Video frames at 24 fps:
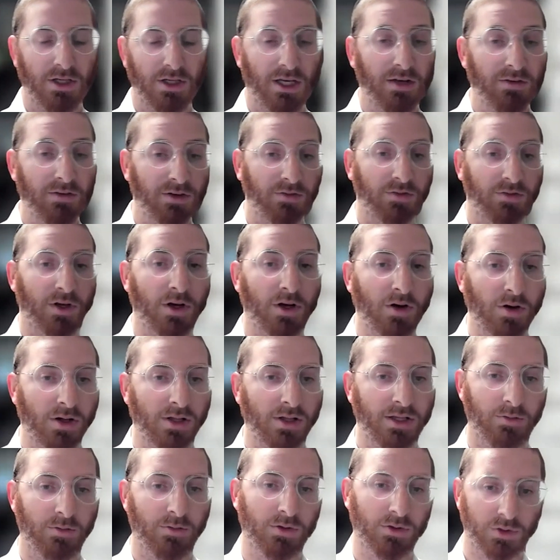Even if you call
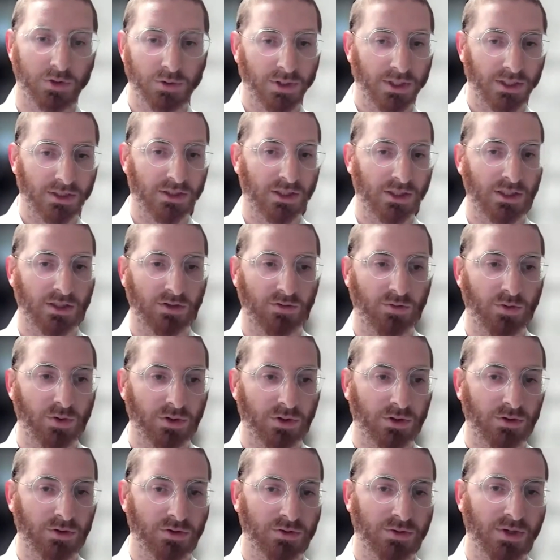in, we'll create a ticket for
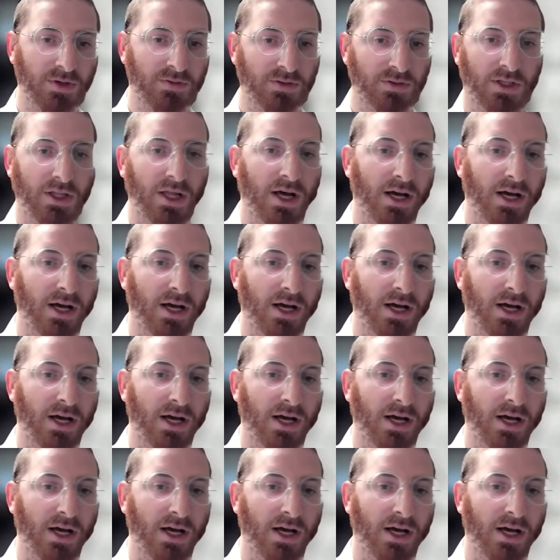you, because we have to